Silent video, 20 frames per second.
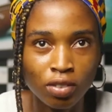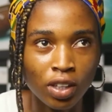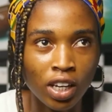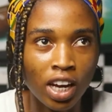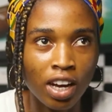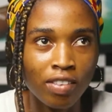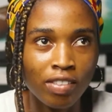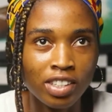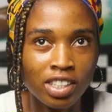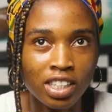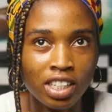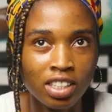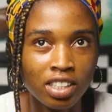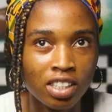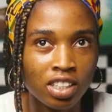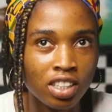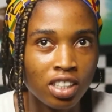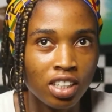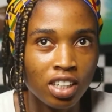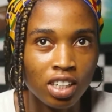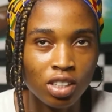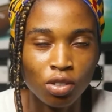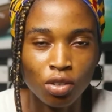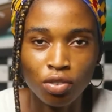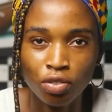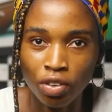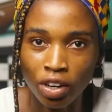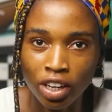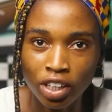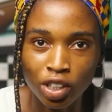If you have a statistician as your
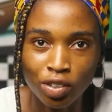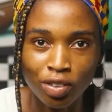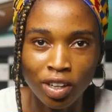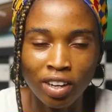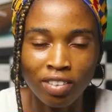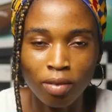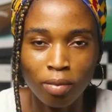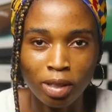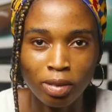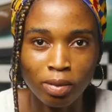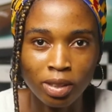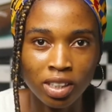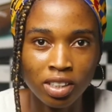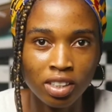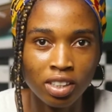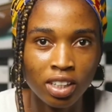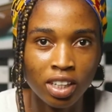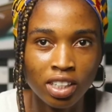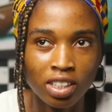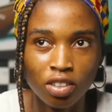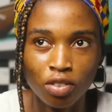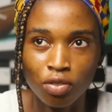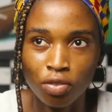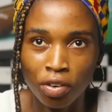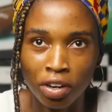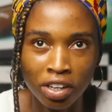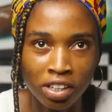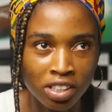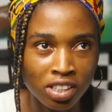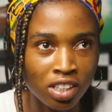friend, if you have a mathematician as a
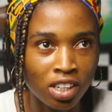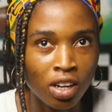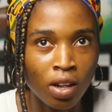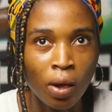friend,